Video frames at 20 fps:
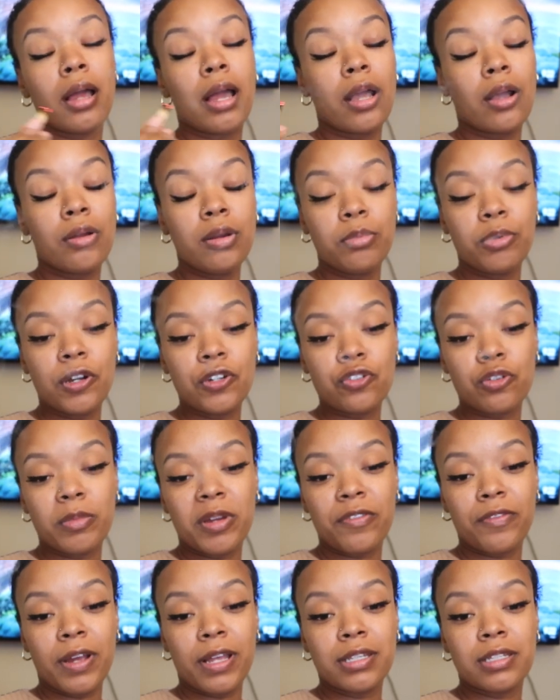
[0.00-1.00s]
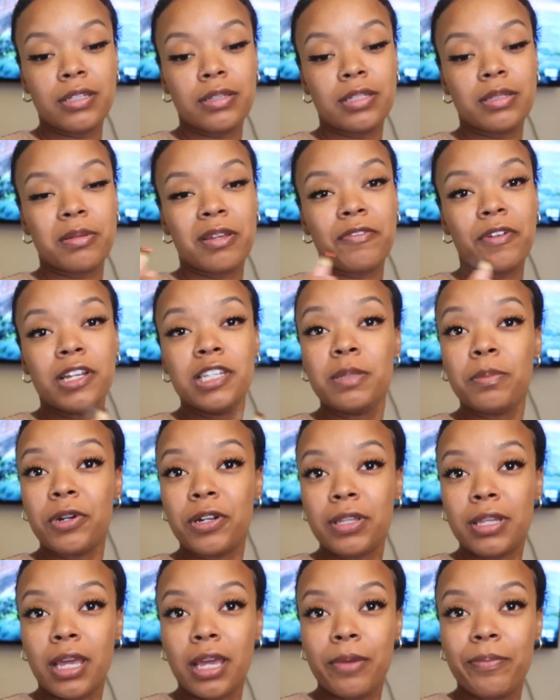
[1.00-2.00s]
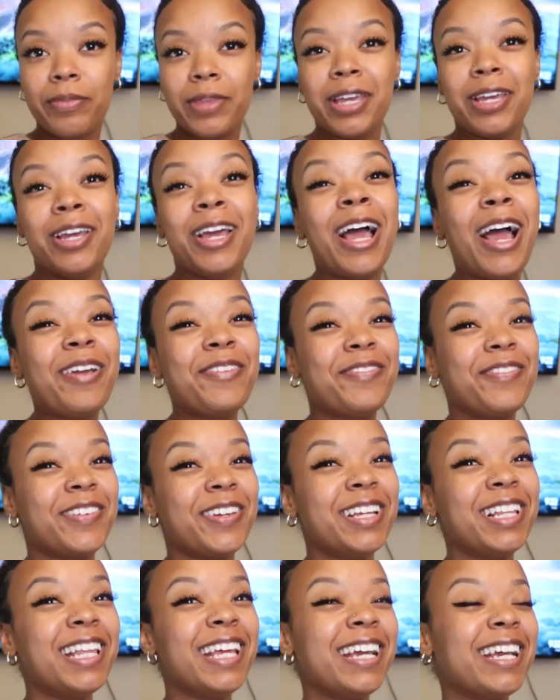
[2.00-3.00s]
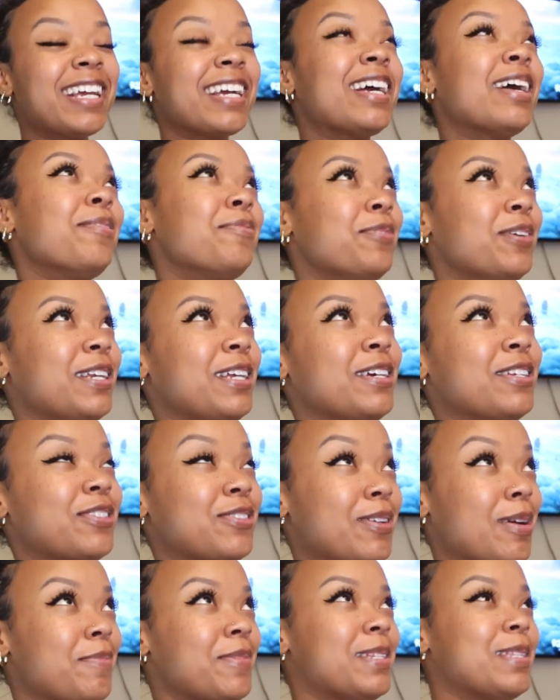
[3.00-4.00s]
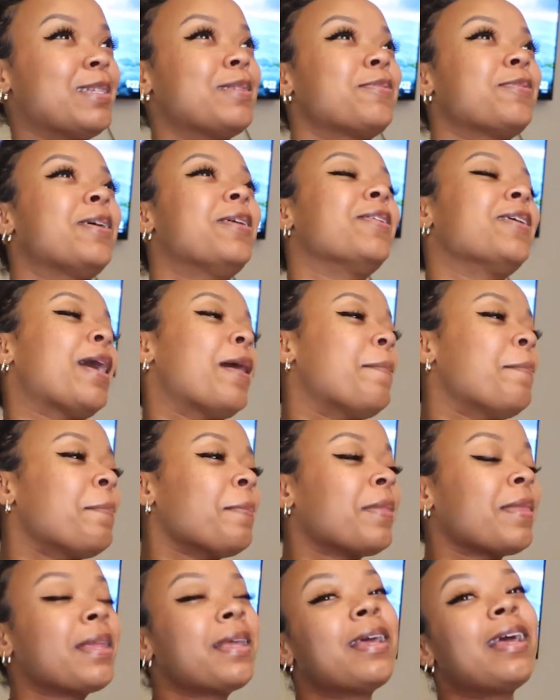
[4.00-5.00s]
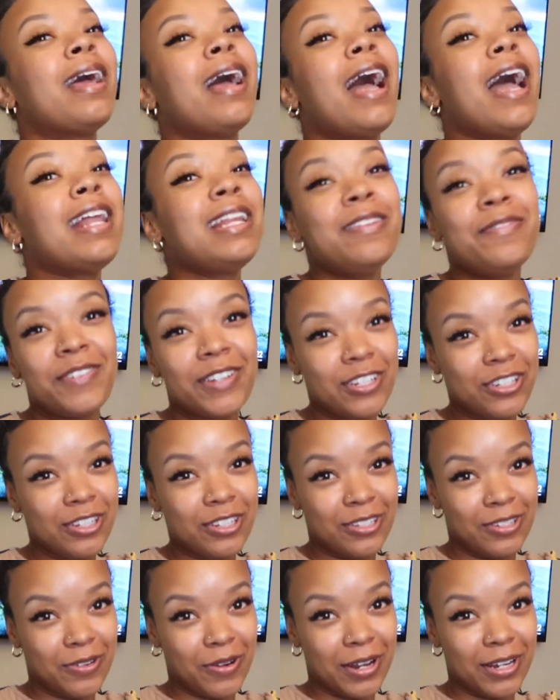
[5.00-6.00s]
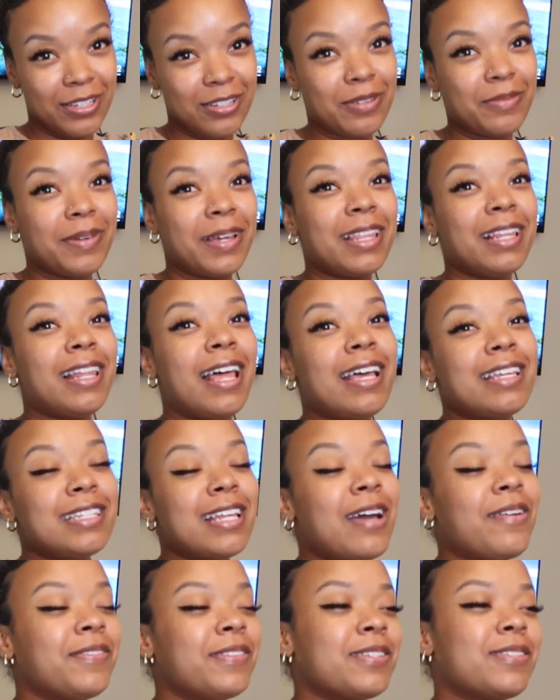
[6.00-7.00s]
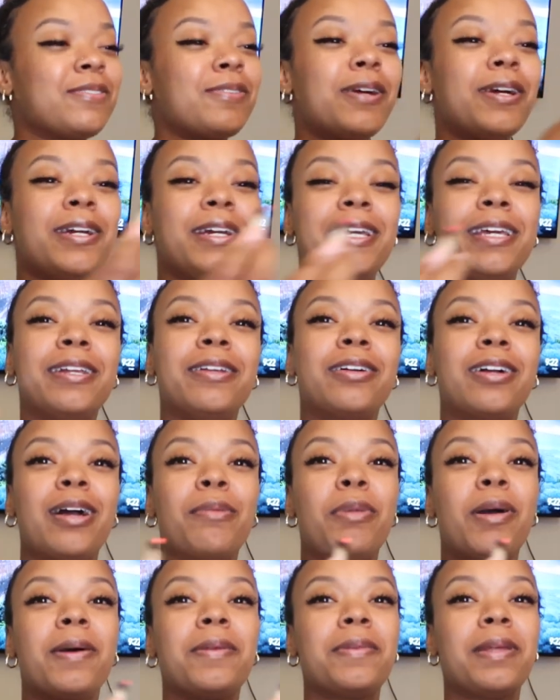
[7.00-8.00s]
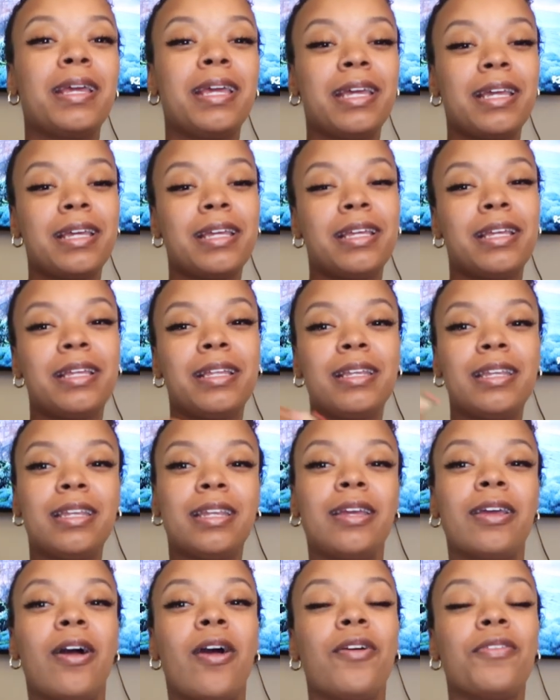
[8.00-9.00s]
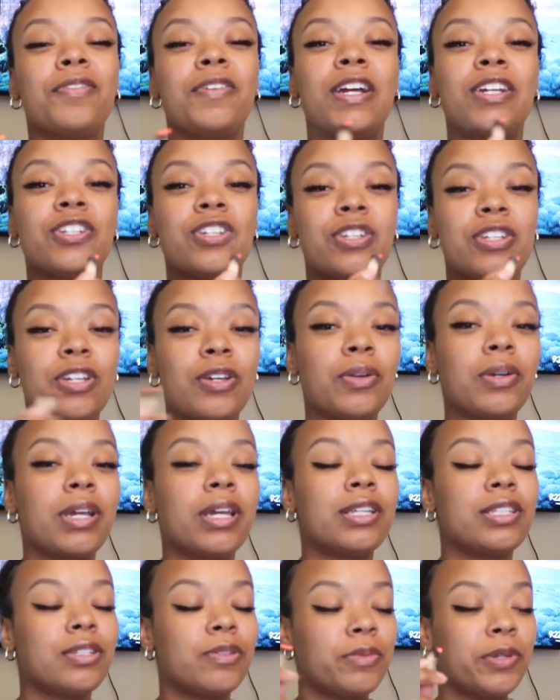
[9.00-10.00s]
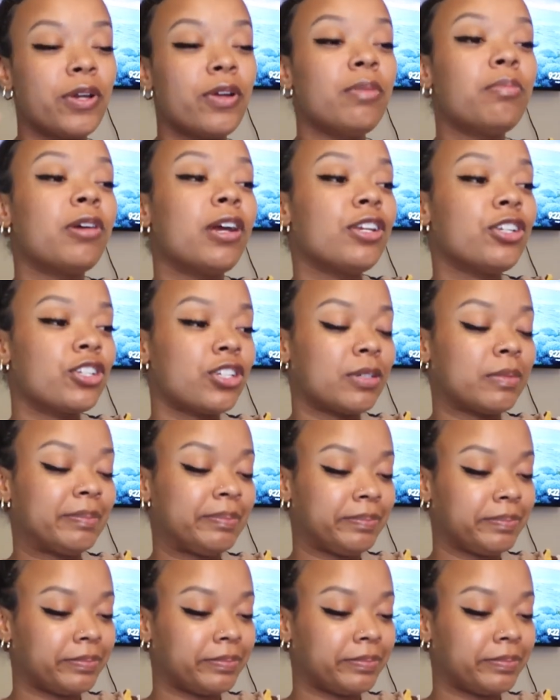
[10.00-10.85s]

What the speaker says: I go to brunch with my friends. It's my friend's birthday. I feel like I'm reading a script at this point. Okay, I didn't finish the story, so by the last half of the story, it'll come out all fresh and new. Okay, so we go to brunch,